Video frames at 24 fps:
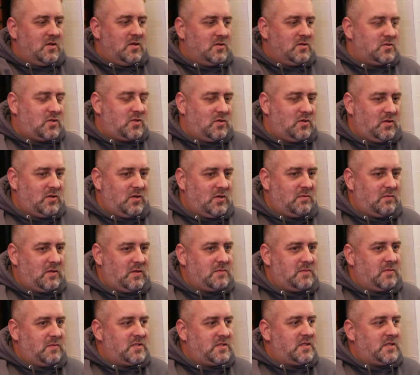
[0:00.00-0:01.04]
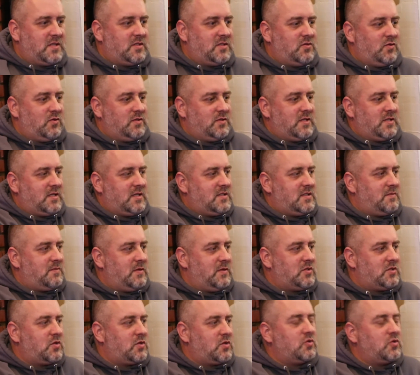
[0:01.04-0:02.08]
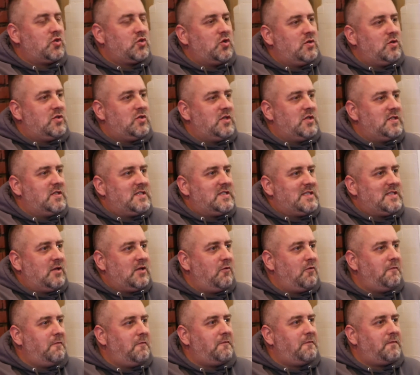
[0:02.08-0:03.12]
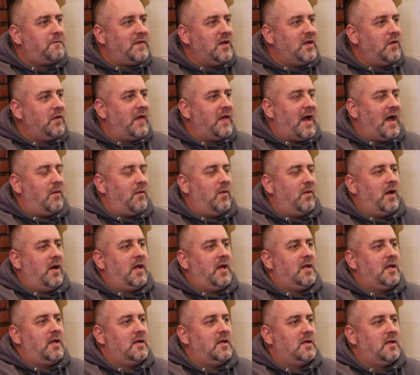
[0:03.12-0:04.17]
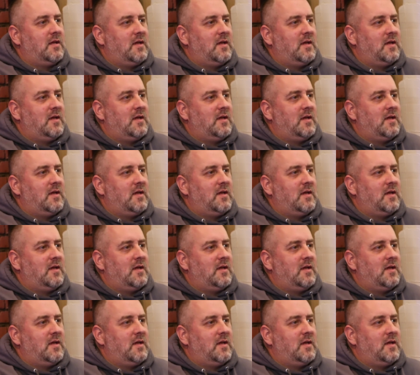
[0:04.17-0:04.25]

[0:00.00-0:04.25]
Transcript: So my six year old says to me, So do, do you still feel that way?